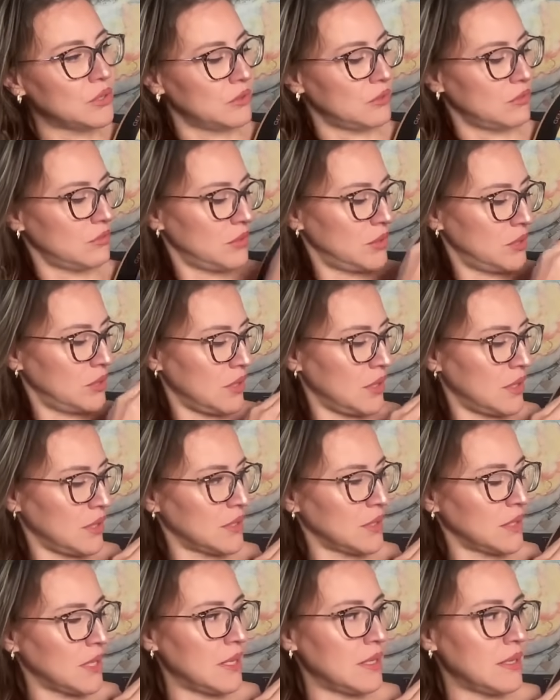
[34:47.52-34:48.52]

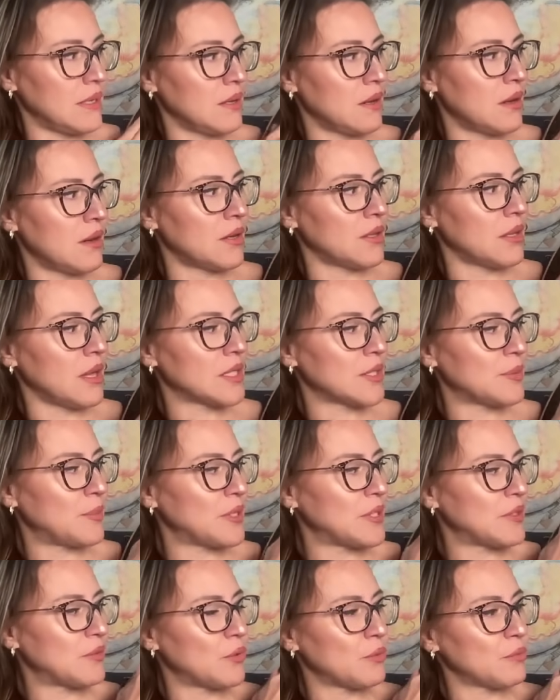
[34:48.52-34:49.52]
starts getting hard
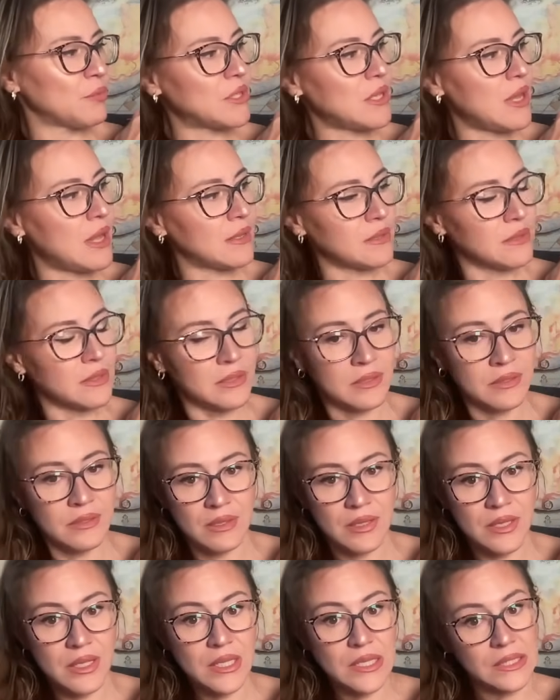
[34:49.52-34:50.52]
aspects from Saturn
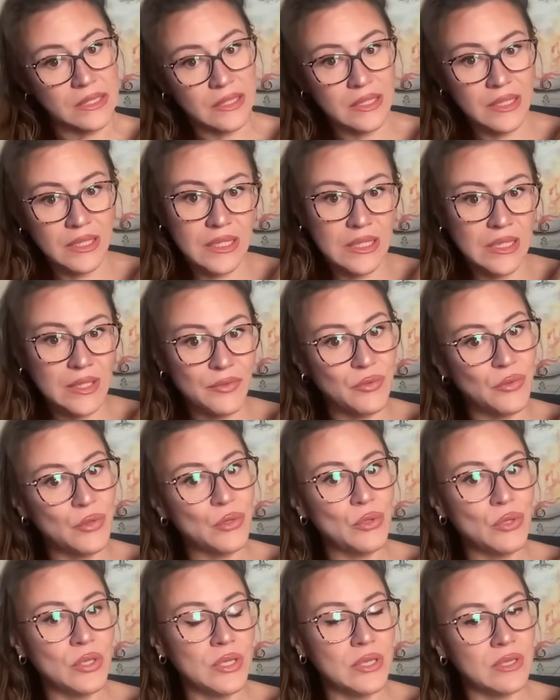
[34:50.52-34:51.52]
in a
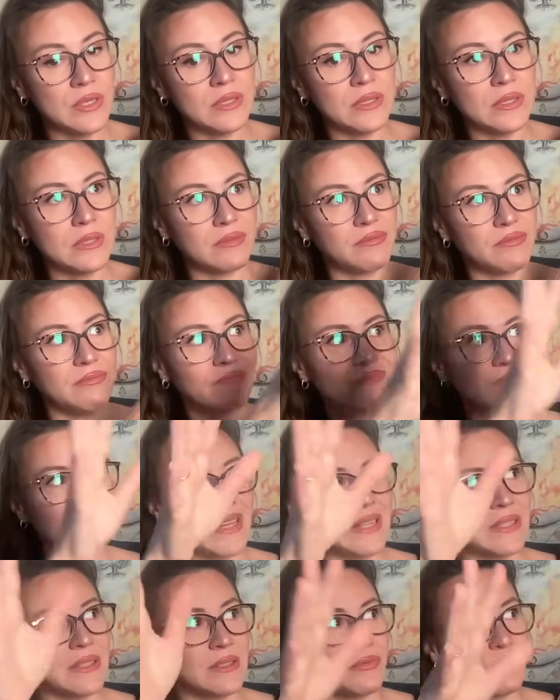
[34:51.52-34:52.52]
few years.
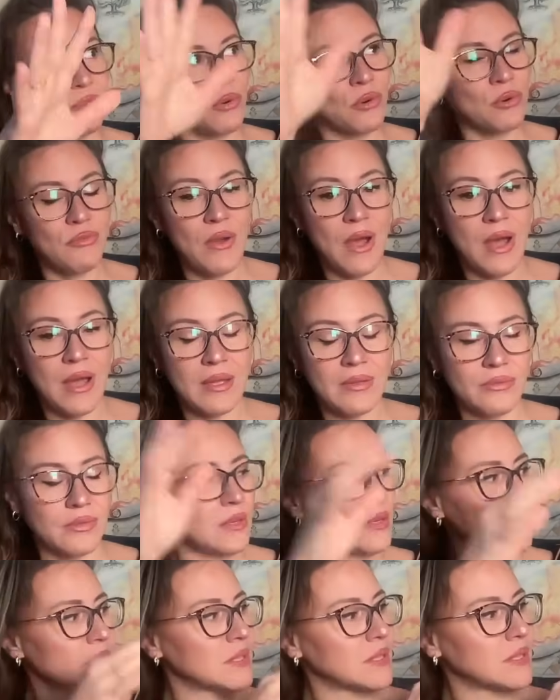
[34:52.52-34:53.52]
That's 4 or 5
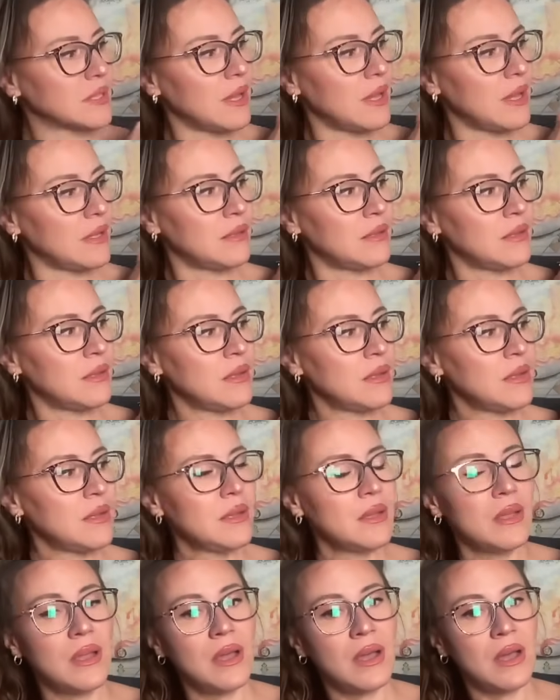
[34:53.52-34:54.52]
years ahead.
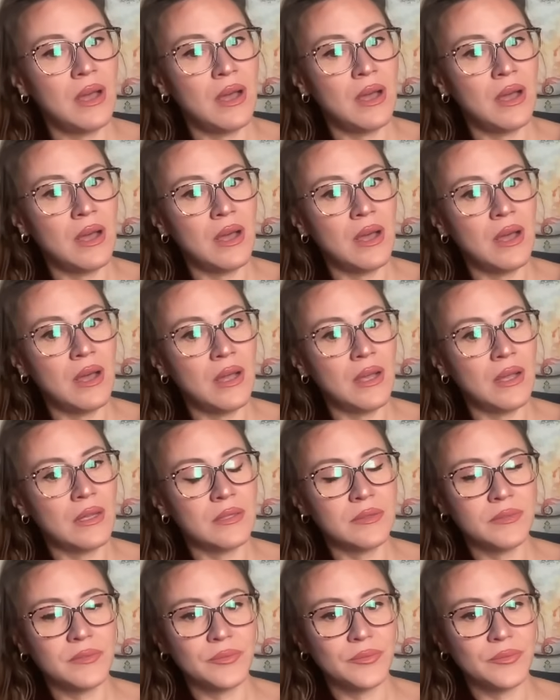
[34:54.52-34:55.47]
But